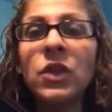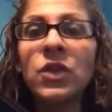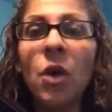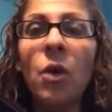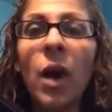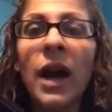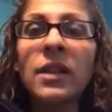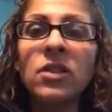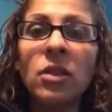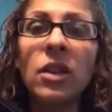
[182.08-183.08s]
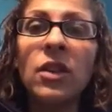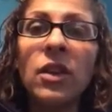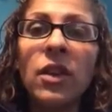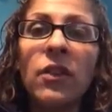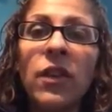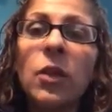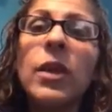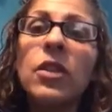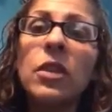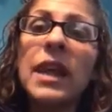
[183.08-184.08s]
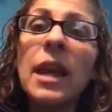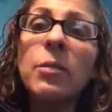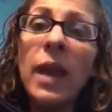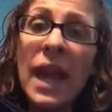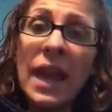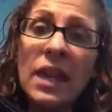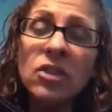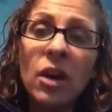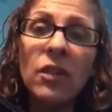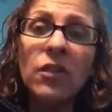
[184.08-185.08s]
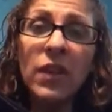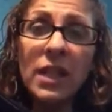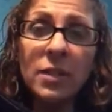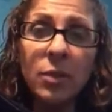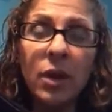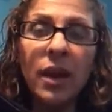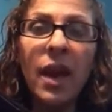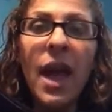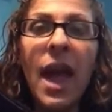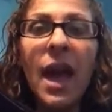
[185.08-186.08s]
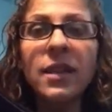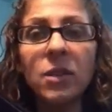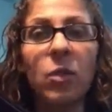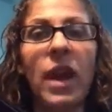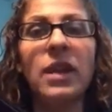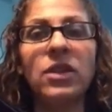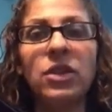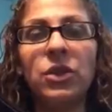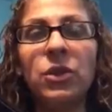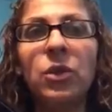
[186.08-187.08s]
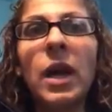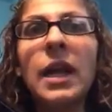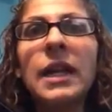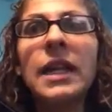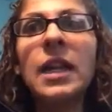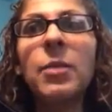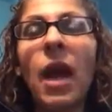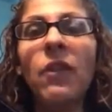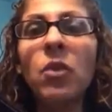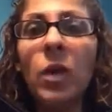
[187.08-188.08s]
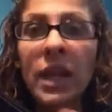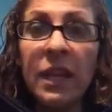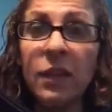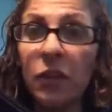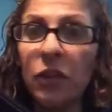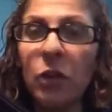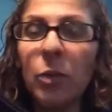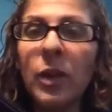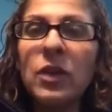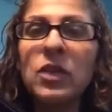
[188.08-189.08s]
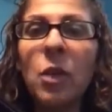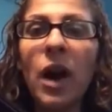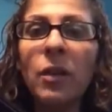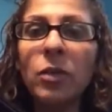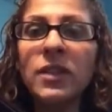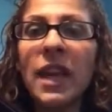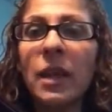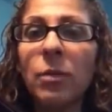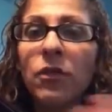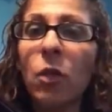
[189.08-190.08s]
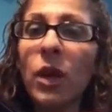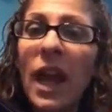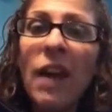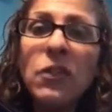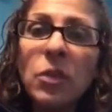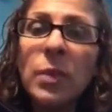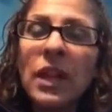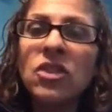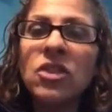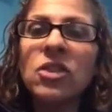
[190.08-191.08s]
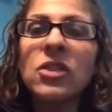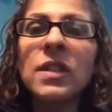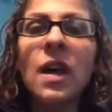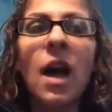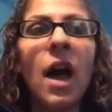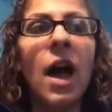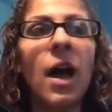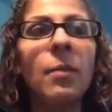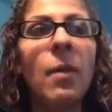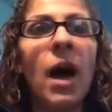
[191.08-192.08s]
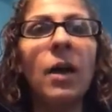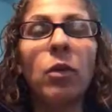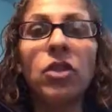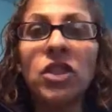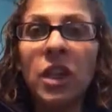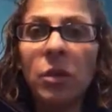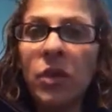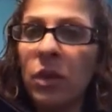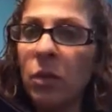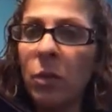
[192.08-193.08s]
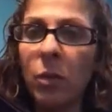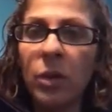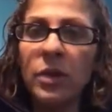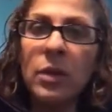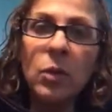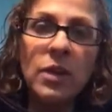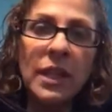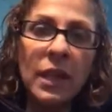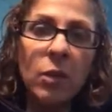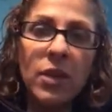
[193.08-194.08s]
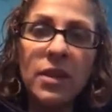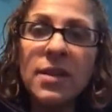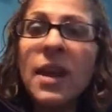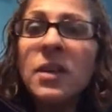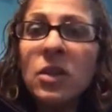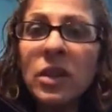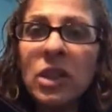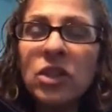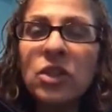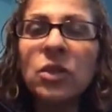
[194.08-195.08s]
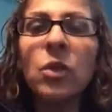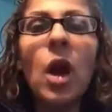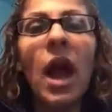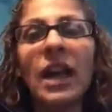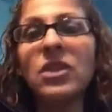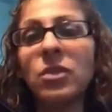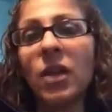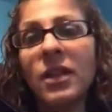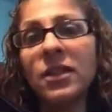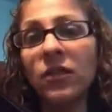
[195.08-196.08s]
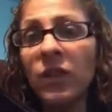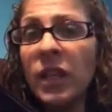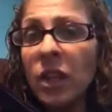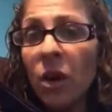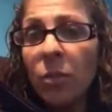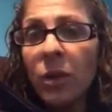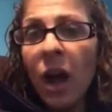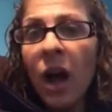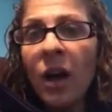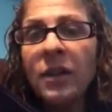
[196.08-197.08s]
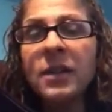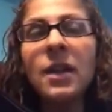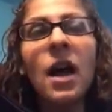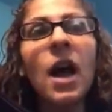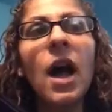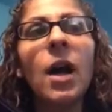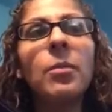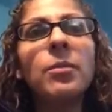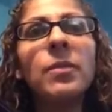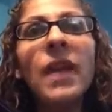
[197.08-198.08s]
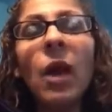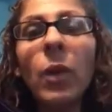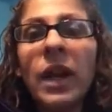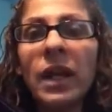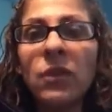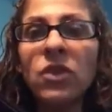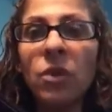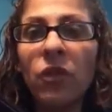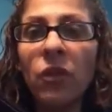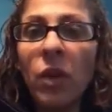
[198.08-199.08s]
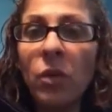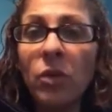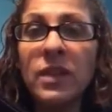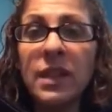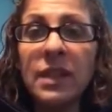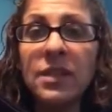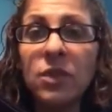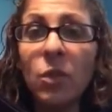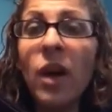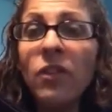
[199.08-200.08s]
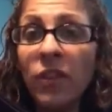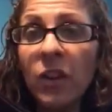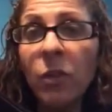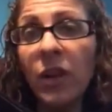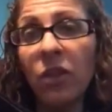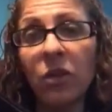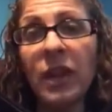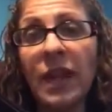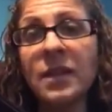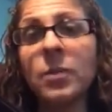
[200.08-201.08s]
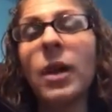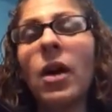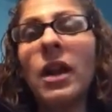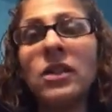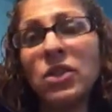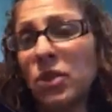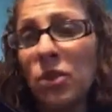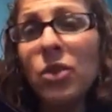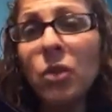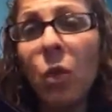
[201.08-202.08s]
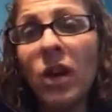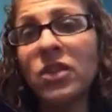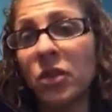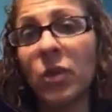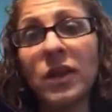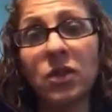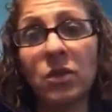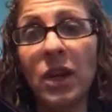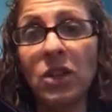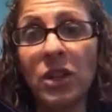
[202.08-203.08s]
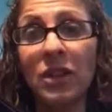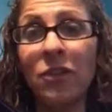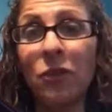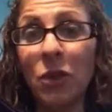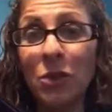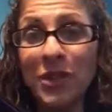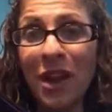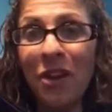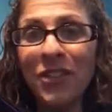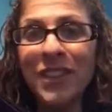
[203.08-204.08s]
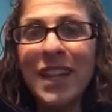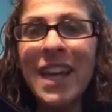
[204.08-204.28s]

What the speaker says: So I started the Featherweight 38 page on Facebook as a way to keep everyone in the loop. So I will take before and after pictures. I will share with you when we're dealing with a technical issue. I do lots of video blogs. That way it gives you a front row seat to what Featherweight 38 is about, and so you can watch the restoration for yourself.